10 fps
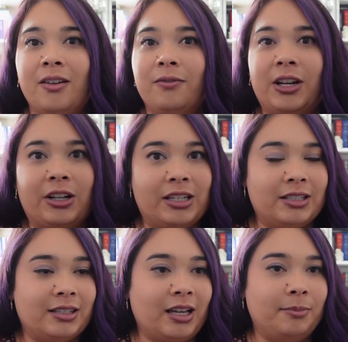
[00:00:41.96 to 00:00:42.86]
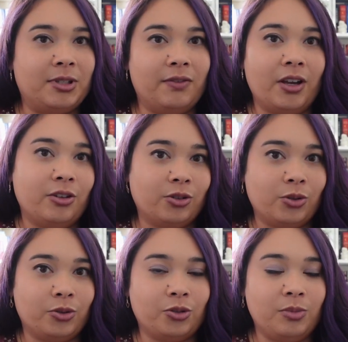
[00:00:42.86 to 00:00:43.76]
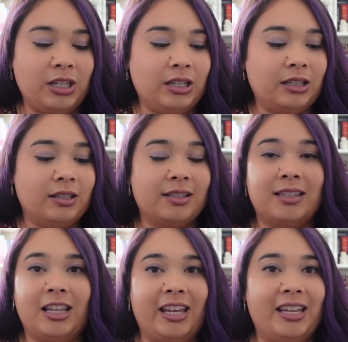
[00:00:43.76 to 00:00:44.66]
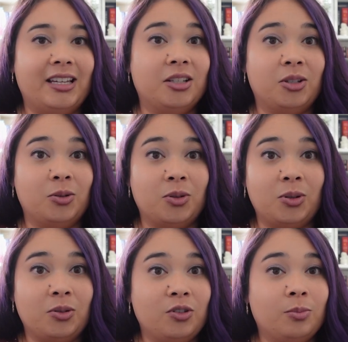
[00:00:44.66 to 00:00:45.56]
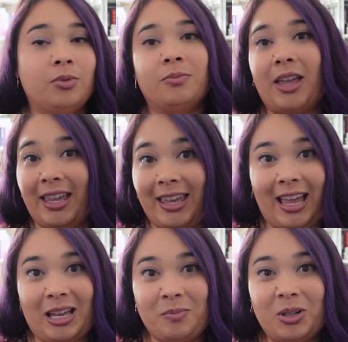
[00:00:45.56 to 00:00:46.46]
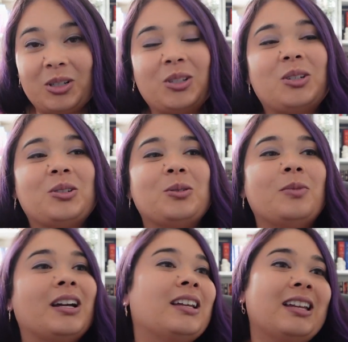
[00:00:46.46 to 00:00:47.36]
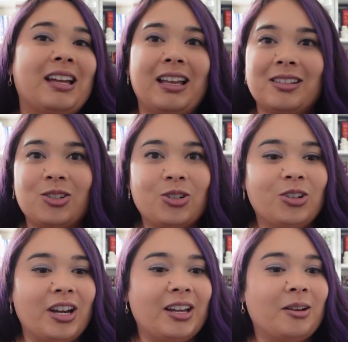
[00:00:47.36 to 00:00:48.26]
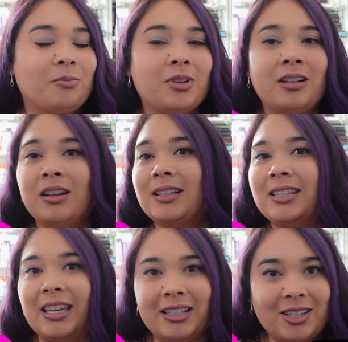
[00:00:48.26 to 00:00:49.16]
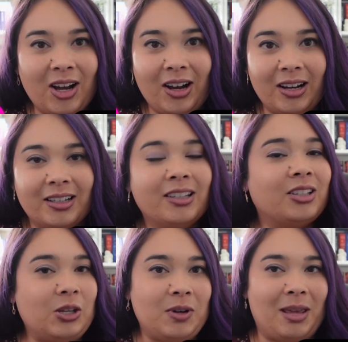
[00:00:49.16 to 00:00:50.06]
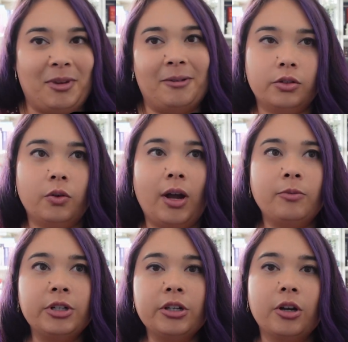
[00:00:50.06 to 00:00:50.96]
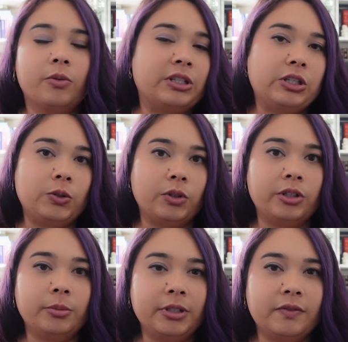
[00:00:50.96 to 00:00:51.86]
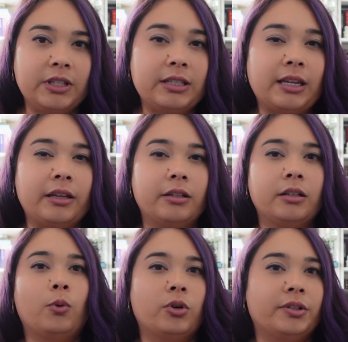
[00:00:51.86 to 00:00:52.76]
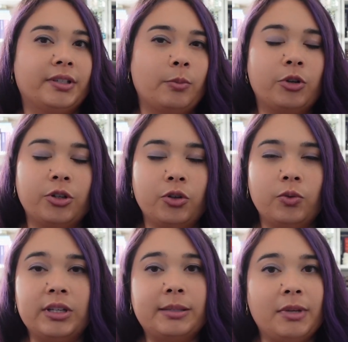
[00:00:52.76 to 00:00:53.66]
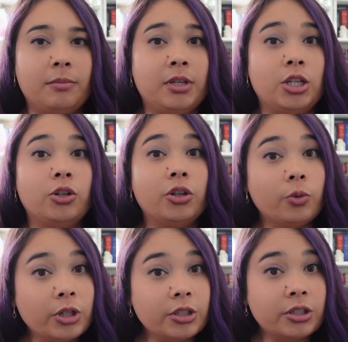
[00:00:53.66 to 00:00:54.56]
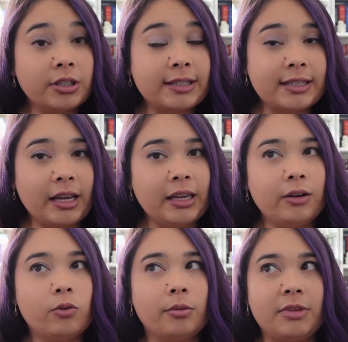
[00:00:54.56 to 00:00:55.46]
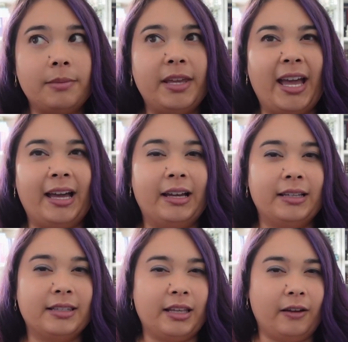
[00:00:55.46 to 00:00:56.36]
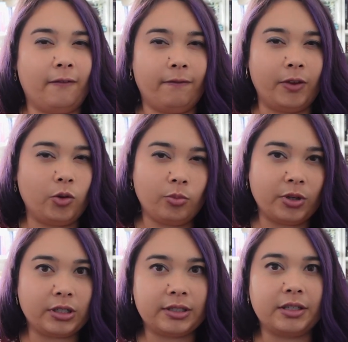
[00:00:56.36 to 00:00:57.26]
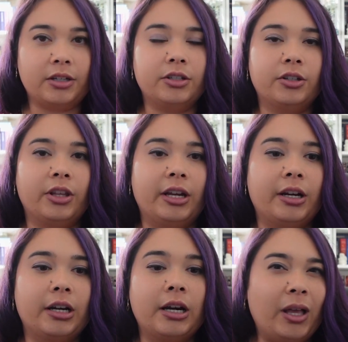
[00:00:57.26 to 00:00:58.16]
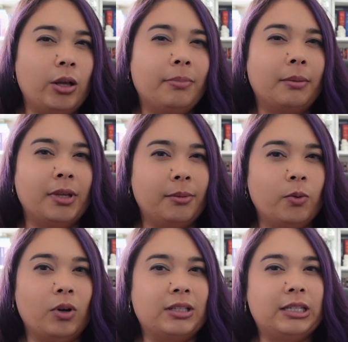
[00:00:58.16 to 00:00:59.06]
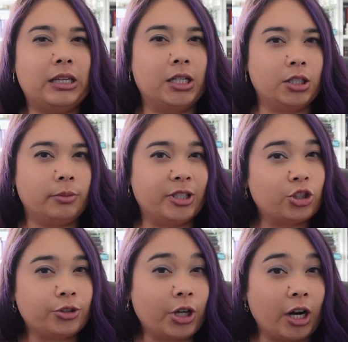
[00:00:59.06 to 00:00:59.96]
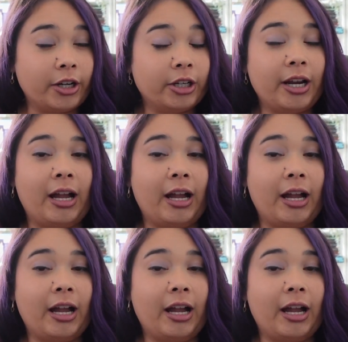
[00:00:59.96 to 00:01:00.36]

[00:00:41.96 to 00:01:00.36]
various types of other social medias like YouTube, aka BookTube, Instagram, TikTok, you name it. So I want to go into a little bit of detail for someone who is maybe newer to the site or maybe has like a few books under their belt but maybe want to get a little bit stronger